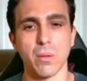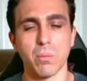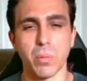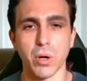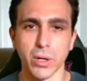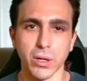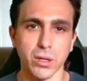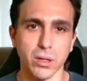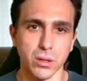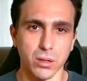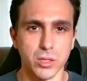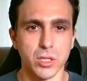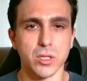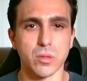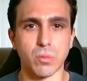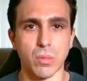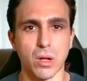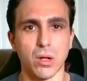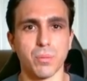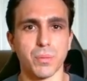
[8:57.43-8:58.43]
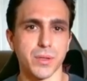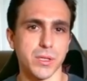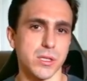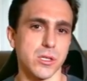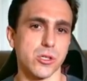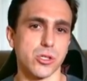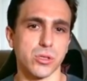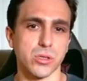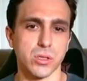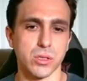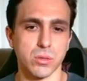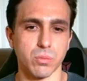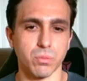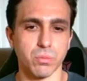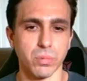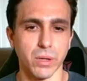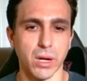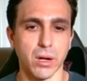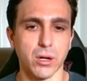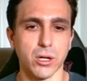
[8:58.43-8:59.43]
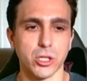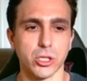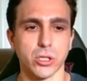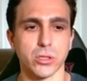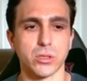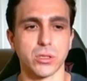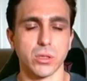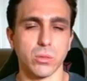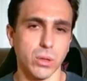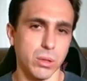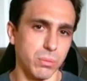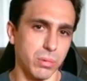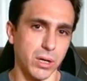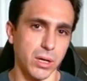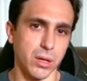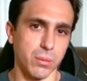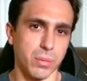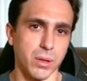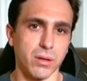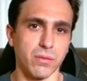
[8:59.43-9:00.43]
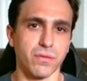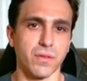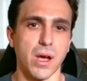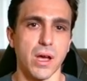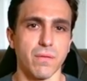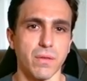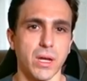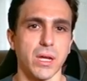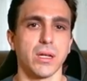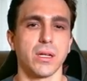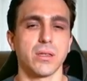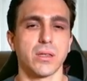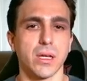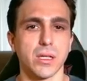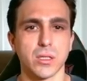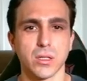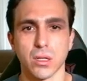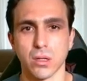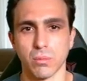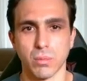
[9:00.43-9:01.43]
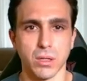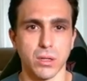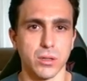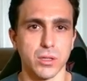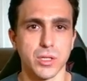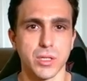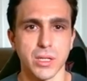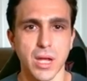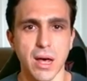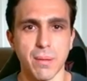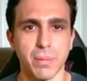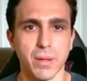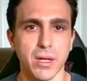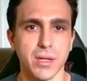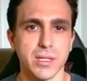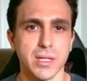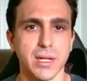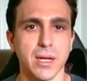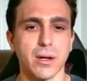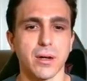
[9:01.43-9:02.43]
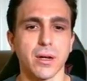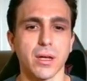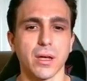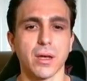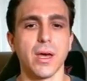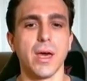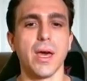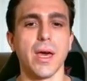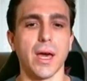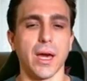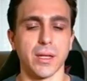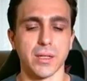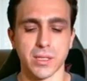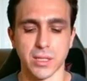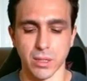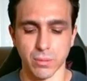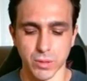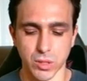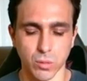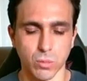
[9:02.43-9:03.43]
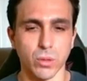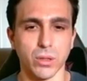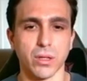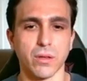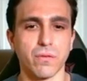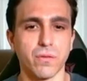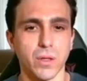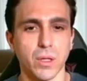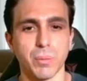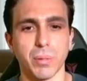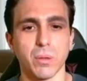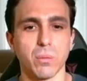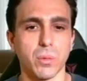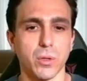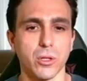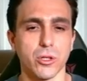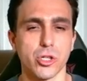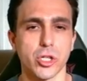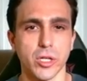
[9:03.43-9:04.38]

putting small positions bearish until we break above 580. That's going to be our stop loss area and subsequently flipping bullish